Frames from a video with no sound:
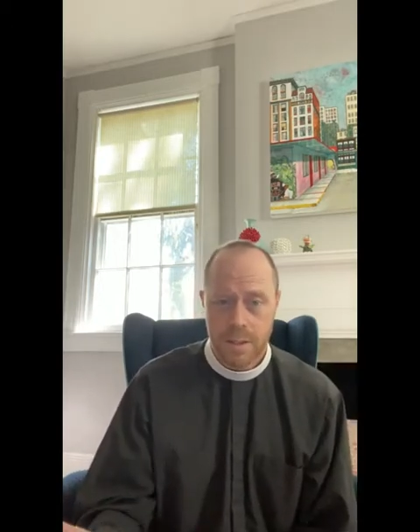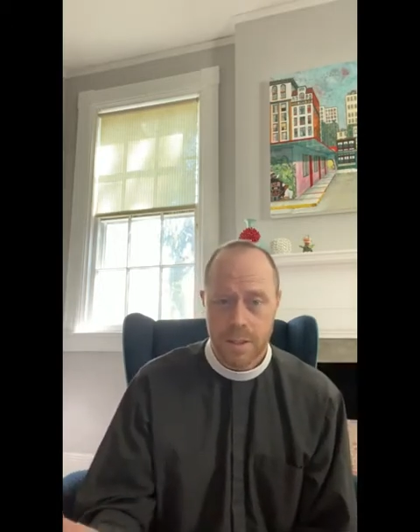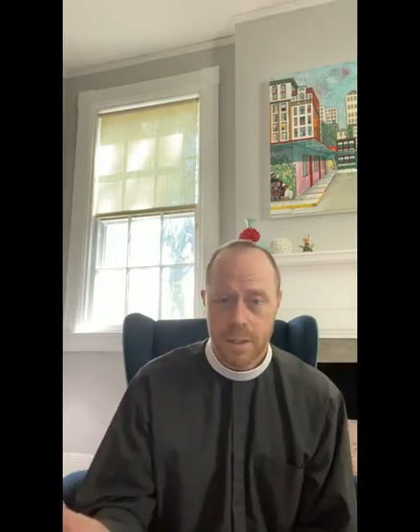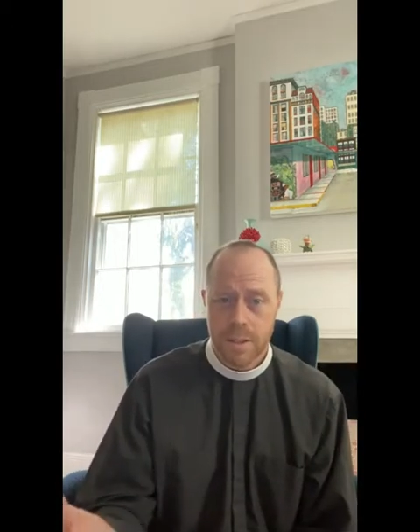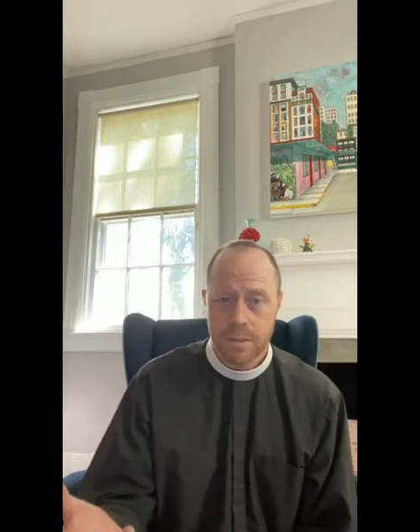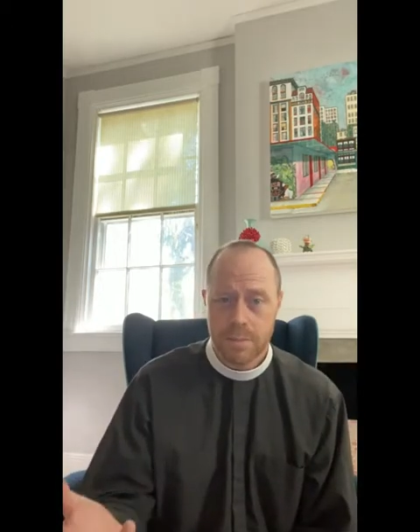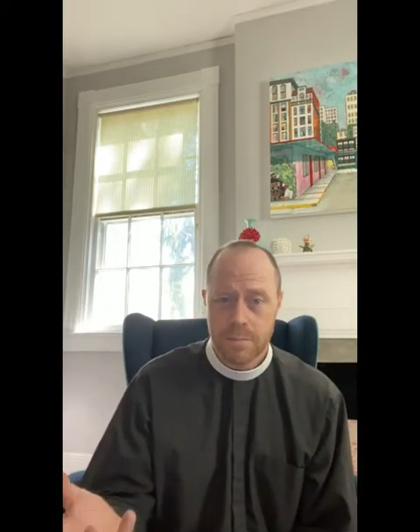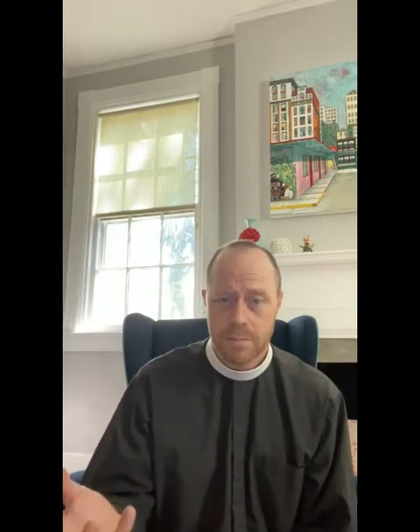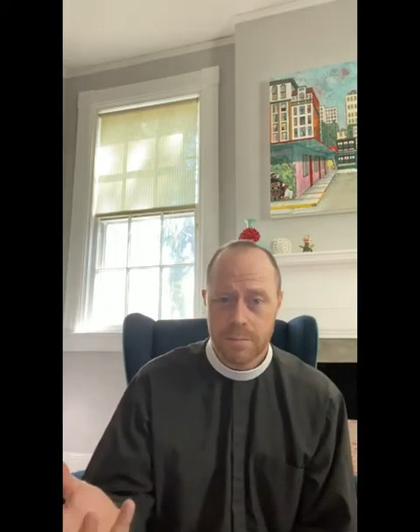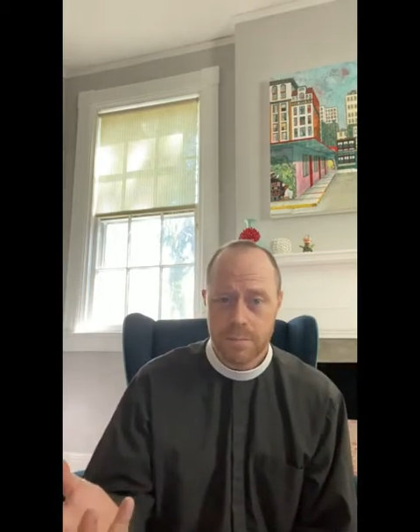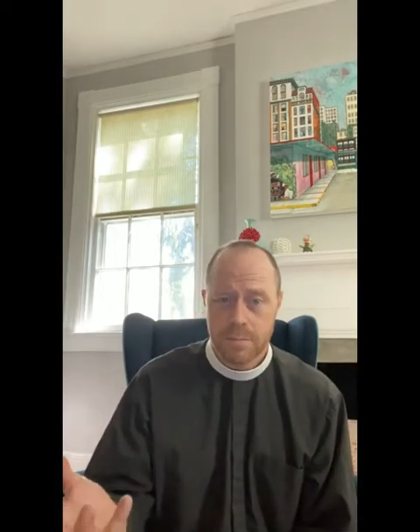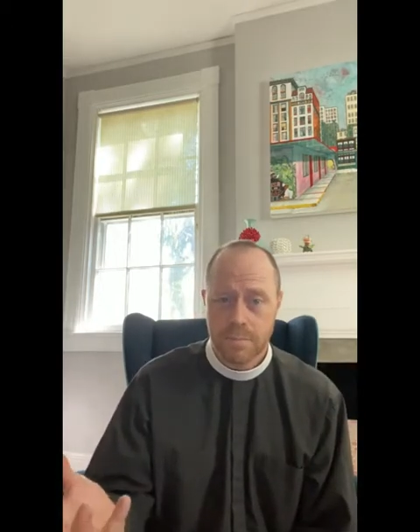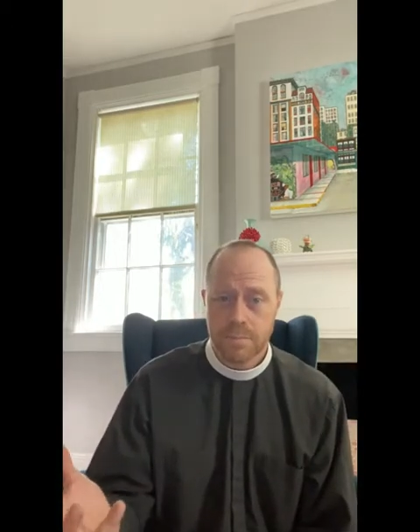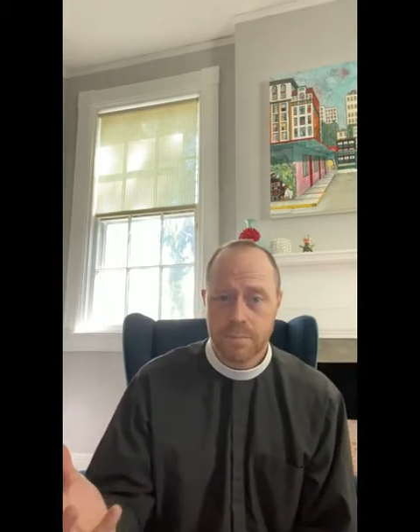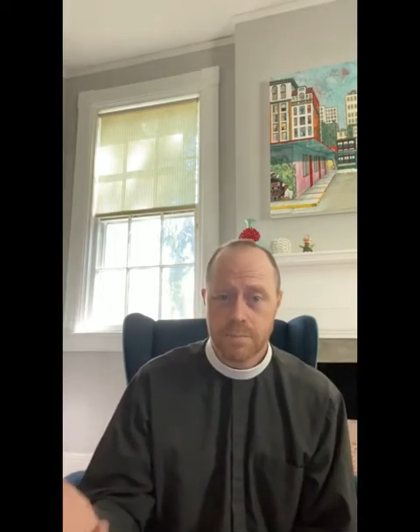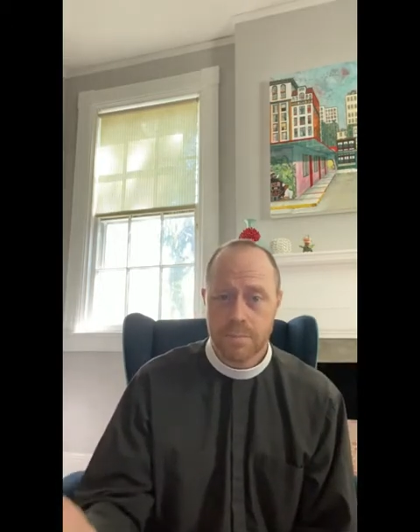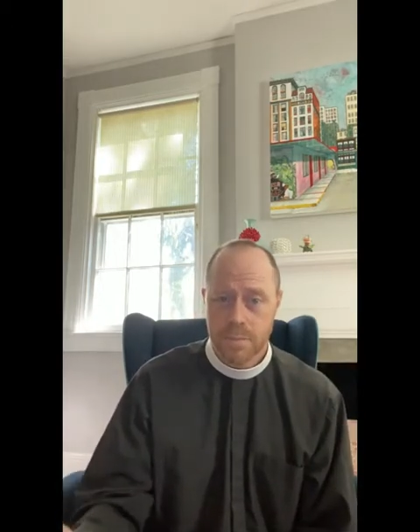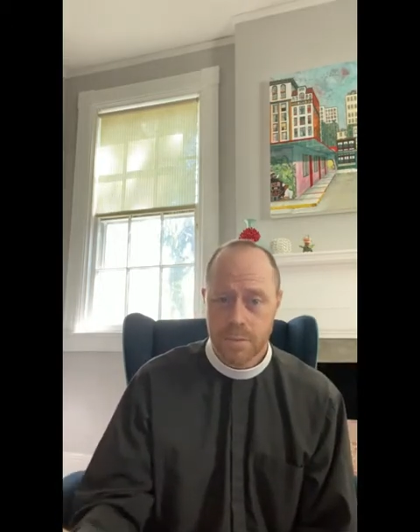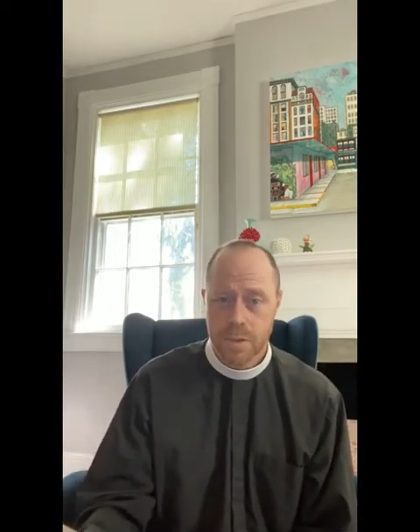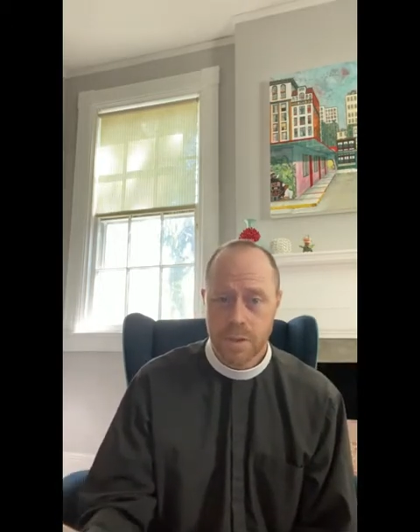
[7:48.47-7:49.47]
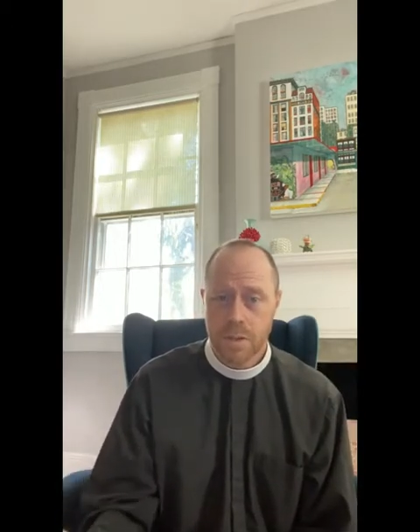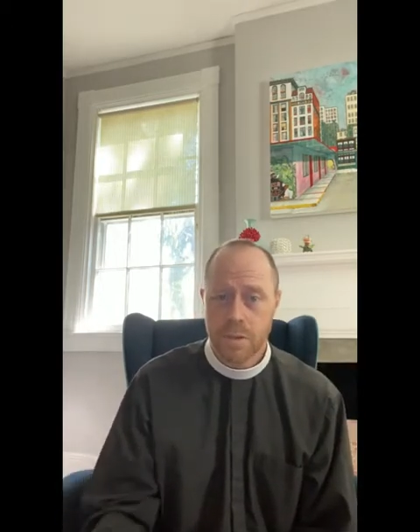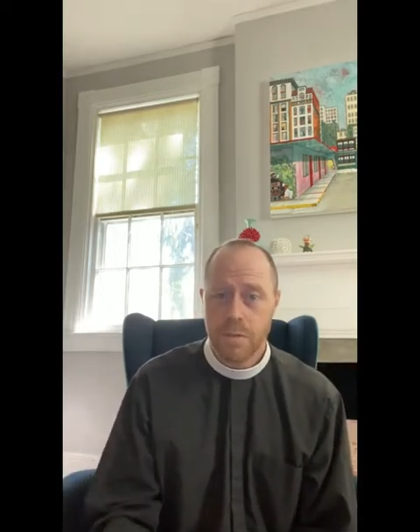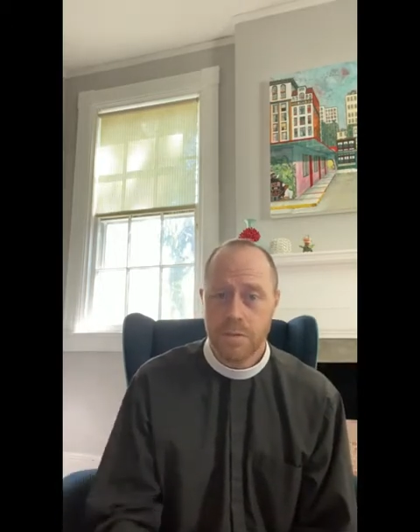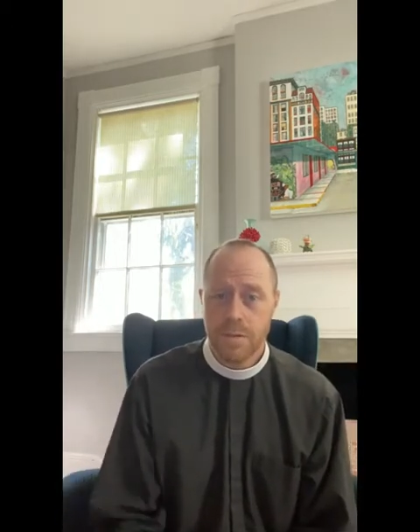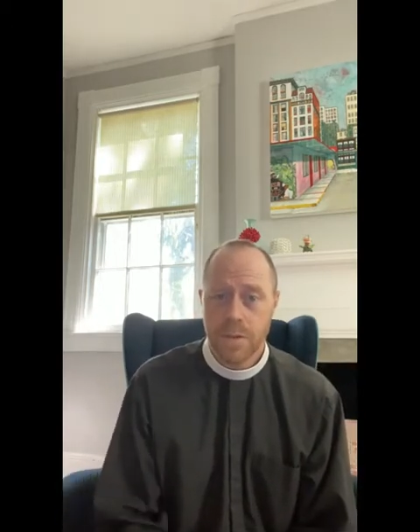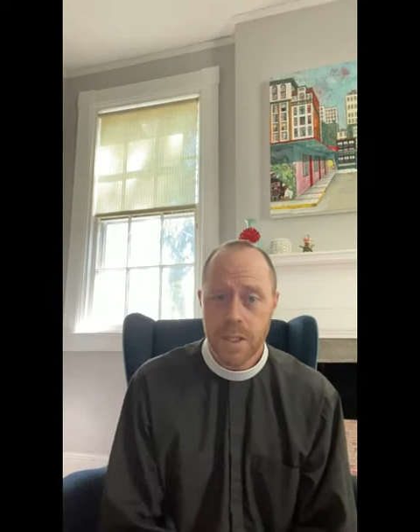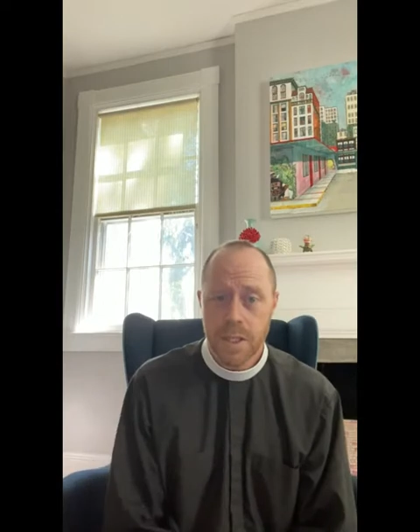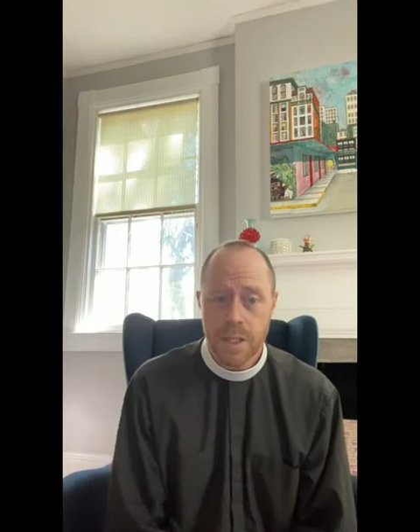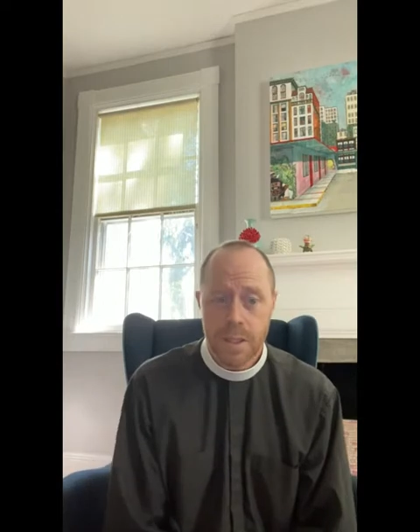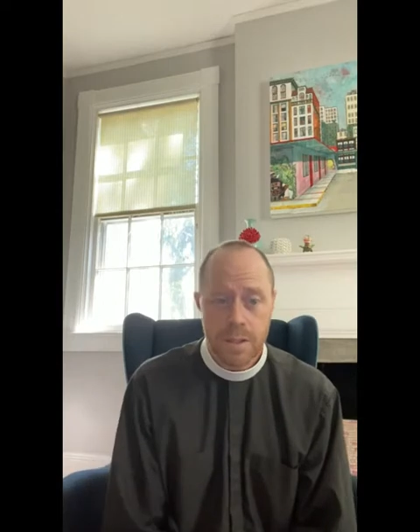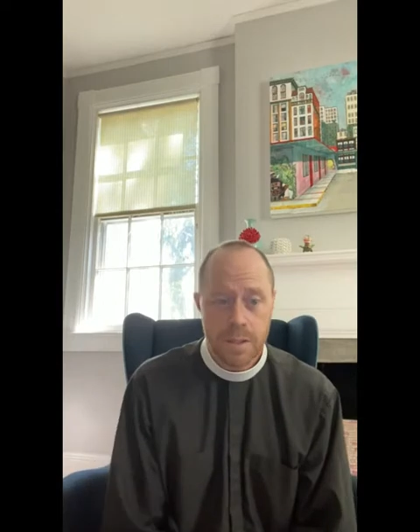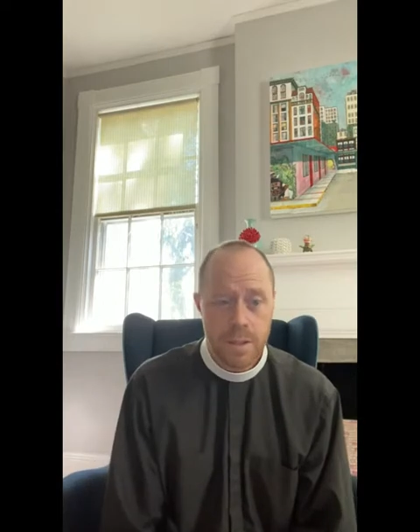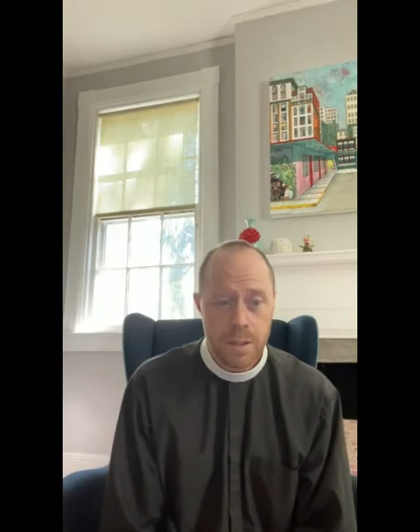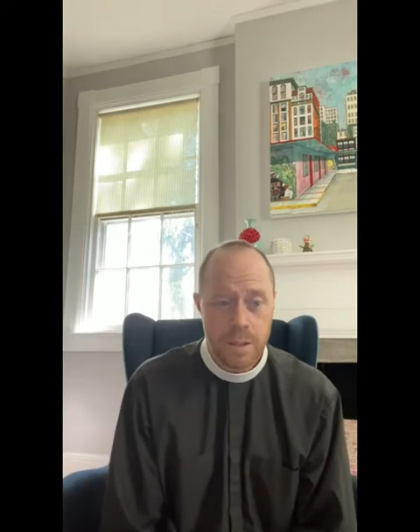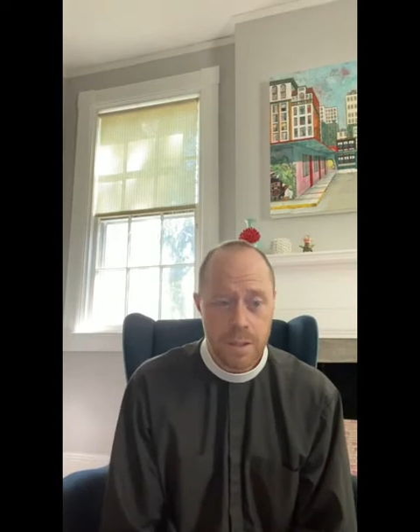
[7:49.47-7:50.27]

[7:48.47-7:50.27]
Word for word: um, Sophia,